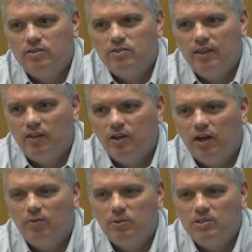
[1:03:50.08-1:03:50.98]
see the
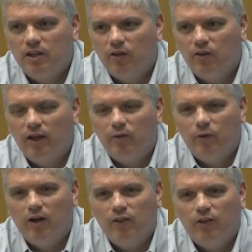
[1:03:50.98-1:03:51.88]
Doug Patillo that
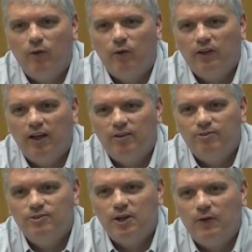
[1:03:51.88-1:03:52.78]
we all know and
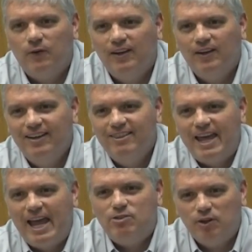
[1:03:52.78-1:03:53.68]
love. So
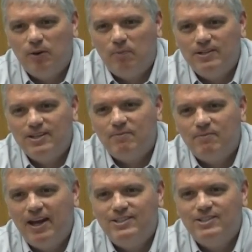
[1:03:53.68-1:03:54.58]
thanks for your
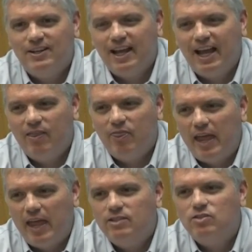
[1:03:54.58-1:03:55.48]
participation, and
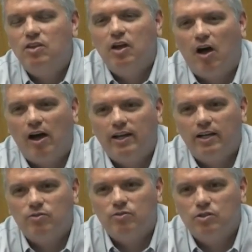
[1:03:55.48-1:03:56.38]
thanks to the
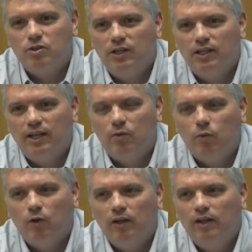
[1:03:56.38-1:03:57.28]
audience for tuning in.
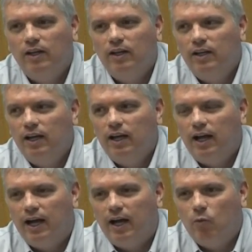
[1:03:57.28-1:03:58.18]
We'll
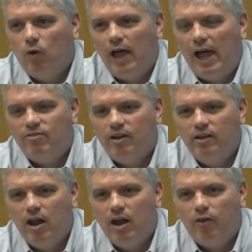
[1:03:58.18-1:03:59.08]
have
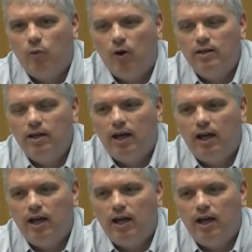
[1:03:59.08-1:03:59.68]
another one.